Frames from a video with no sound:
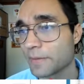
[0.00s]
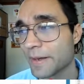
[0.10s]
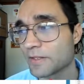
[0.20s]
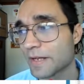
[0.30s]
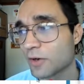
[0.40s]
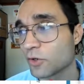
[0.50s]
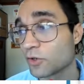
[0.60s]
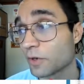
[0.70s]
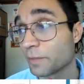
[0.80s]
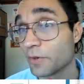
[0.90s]
Depends on how
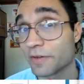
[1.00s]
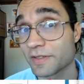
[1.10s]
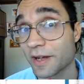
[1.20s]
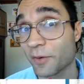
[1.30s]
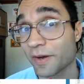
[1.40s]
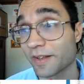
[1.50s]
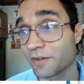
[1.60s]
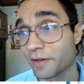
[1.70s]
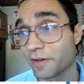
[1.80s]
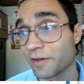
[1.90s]
good your computer is, how quickly
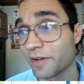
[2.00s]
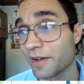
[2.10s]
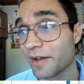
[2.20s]
it will load.